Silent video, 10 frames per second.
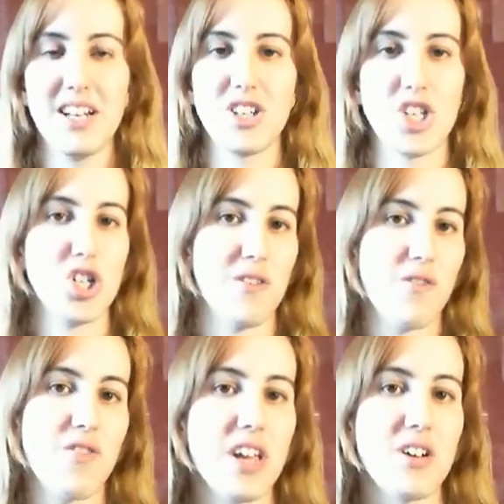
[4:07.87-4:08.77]
does she
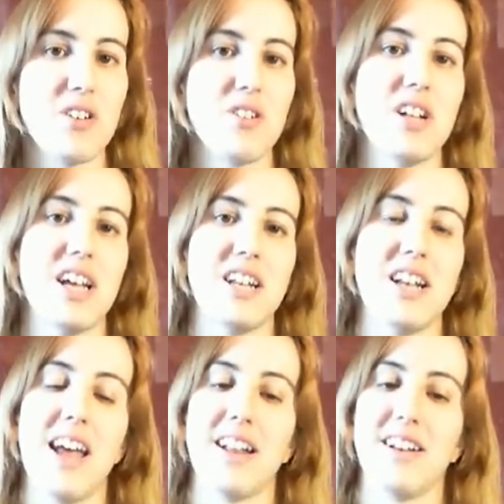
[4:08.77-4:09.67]
feel and
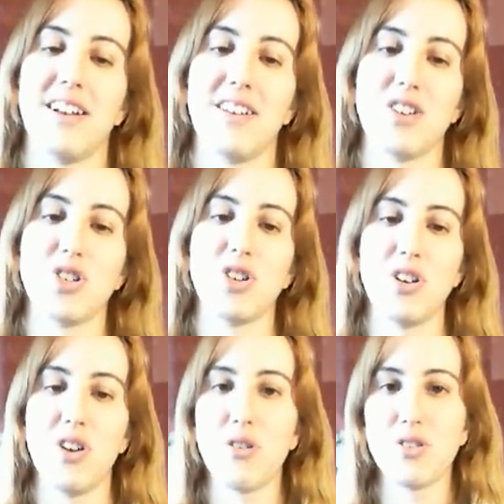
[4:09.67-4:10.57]
and does she
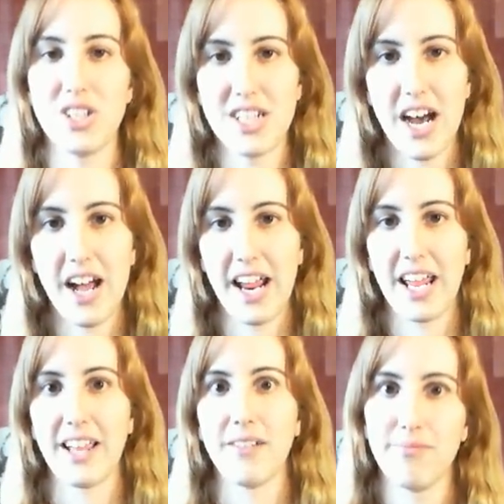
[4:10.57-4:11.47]
know she's
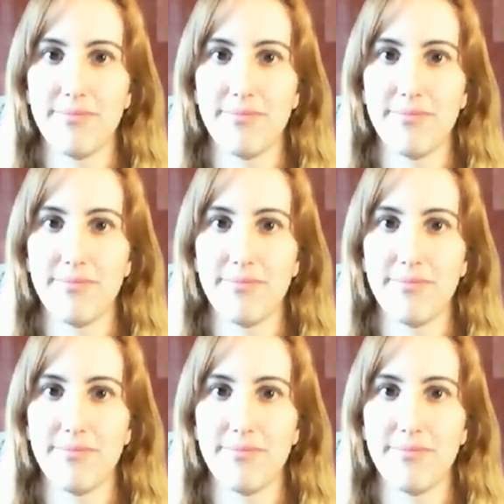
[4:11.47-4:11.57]
dying